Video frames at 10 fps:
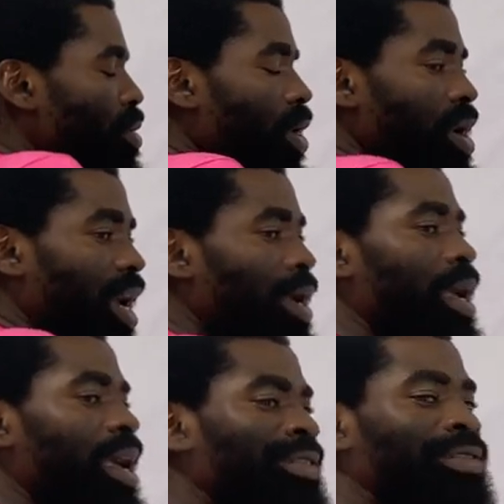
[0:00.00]
be grounded
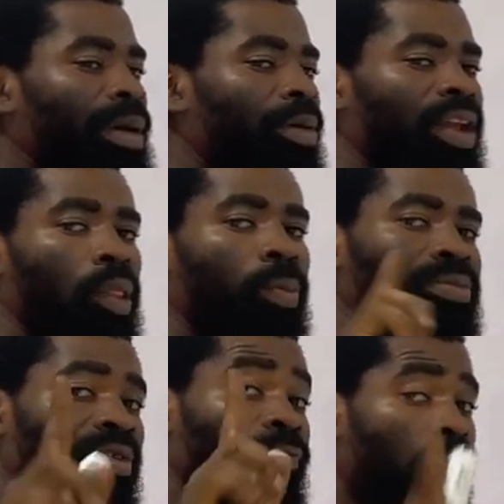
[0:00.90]
in some of the
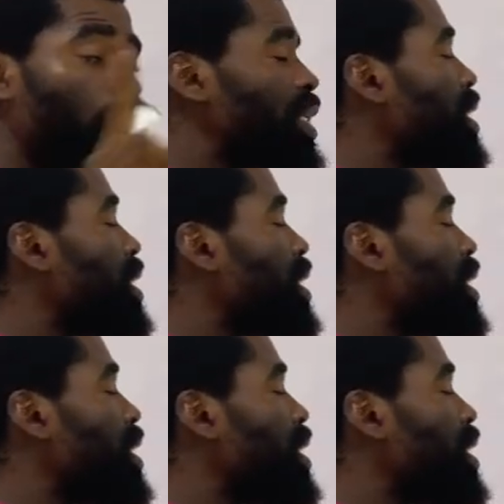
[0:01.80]
topics before we